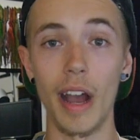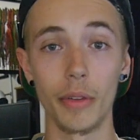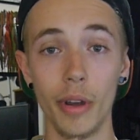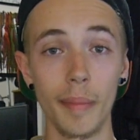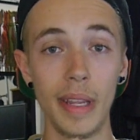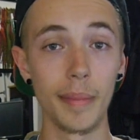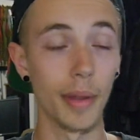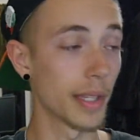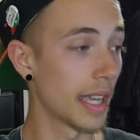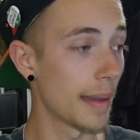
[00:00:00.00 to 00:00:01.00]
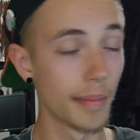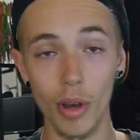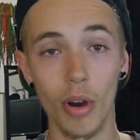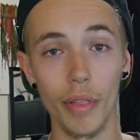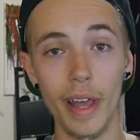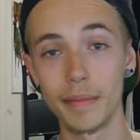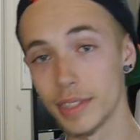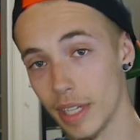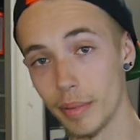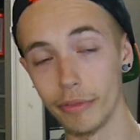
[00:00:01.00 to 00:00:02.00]
learn me about the game, all that
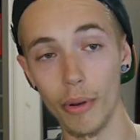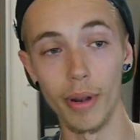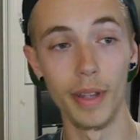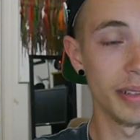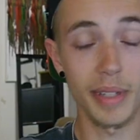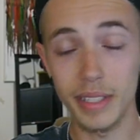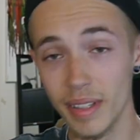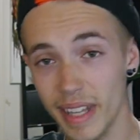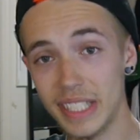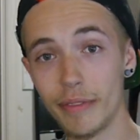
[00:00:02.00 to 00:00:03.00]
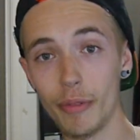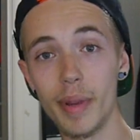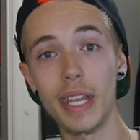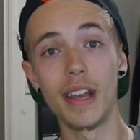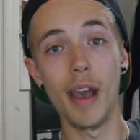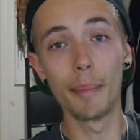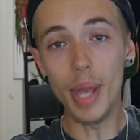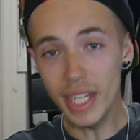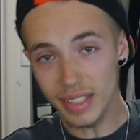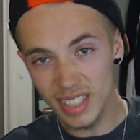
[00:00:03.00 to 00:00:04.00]
said before. But anyways, that's it for me.
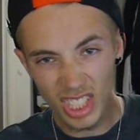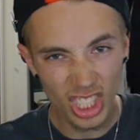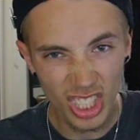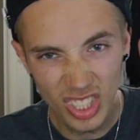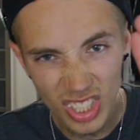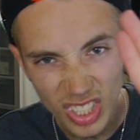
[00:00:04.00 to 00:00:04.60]
Peace!